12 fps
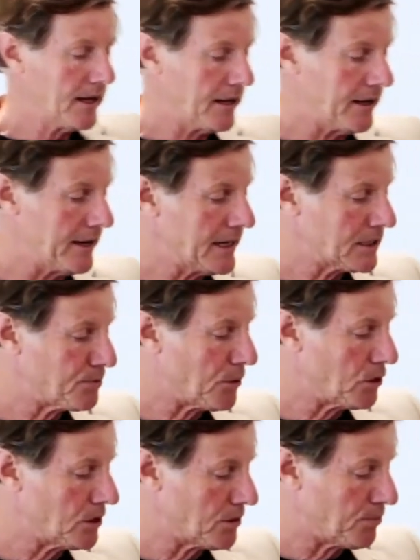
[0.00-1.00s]
The next
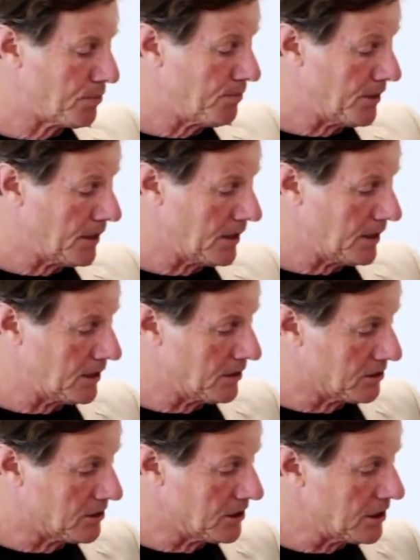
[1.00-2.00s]
point
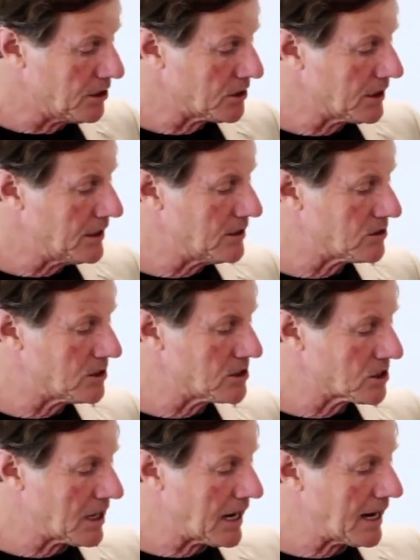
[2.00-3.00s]
to note is
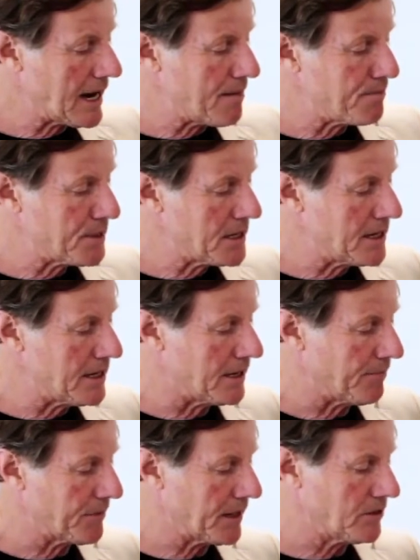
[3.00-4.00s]
this clamp
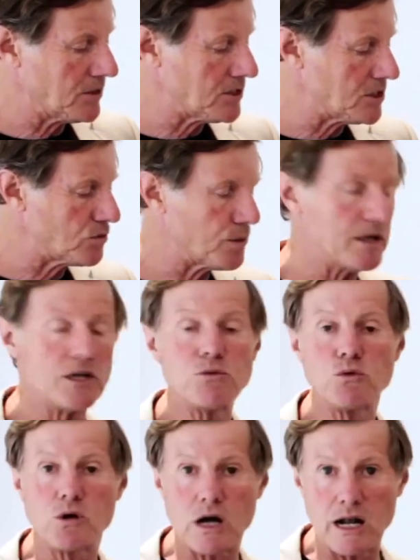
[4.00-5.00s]
here, and this is where you
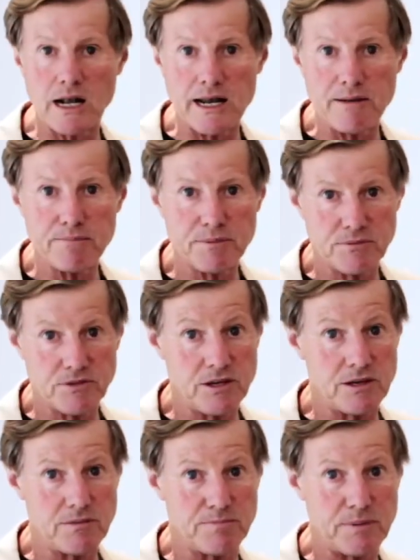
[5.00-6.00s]
will clamp
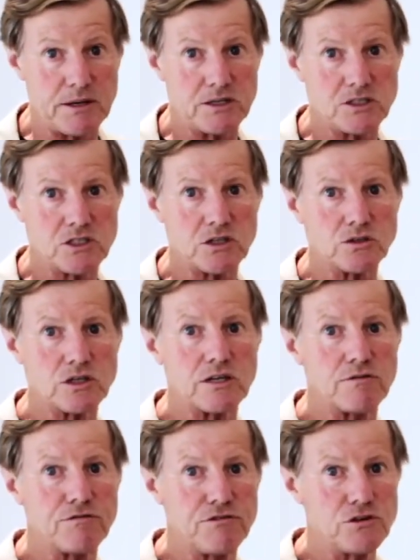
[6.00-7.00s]
the peristaltic
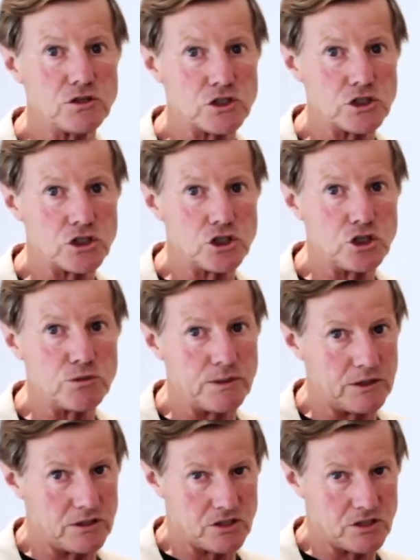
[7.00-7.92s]
infusion tubing, the